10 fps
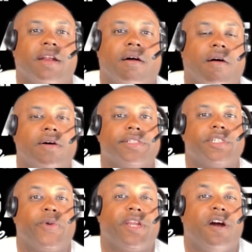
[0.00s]
all. So
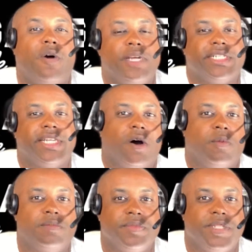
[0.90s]
we can always help.
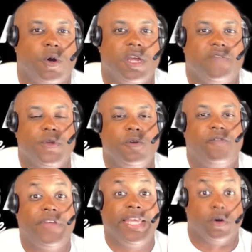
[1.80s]
So if you
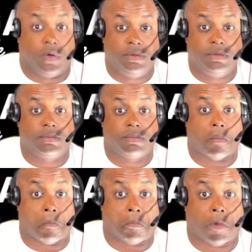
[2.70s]
feel
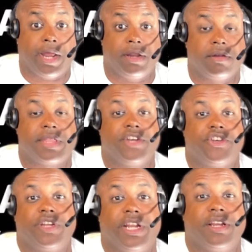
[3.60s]
right? That
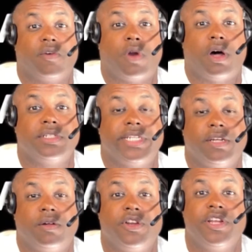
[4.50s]
you're getting a raw deal,
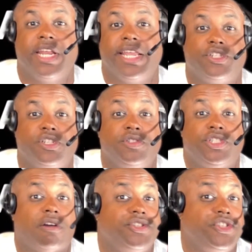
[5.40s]
or you're getting
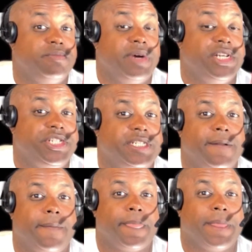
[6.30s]
charged too much
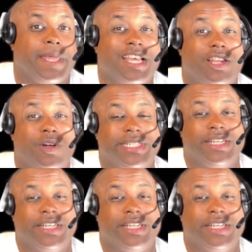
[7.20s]
in closing